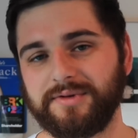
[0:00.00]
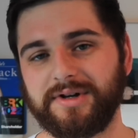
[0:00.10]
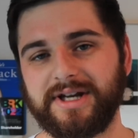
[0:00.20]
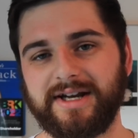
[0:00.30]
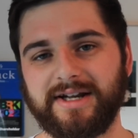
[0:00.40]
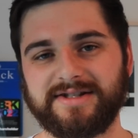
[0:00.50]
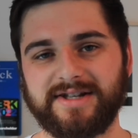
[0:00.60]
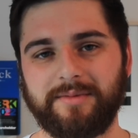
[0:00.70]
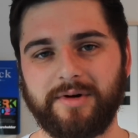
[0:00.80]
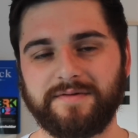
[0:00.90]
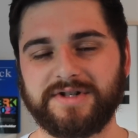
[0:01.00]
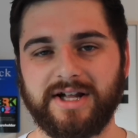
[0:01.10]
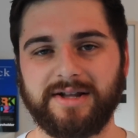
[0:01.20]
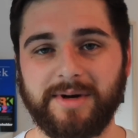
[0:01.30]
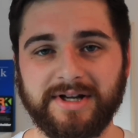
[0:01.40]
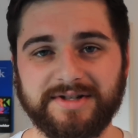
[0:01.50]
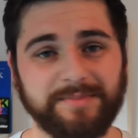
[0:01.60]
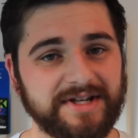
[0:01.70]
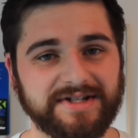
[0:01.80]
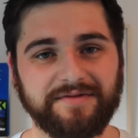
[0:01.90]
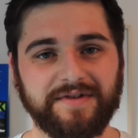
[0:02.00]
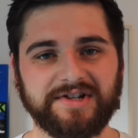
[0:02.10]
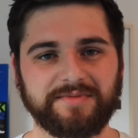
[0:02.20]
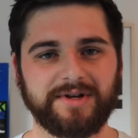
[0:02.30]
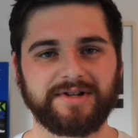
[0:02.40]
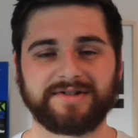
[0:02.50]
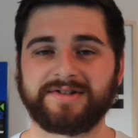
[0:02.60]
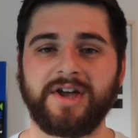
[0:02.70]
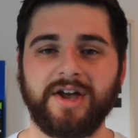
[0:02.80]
looking at some of Charlie Munger's best investments.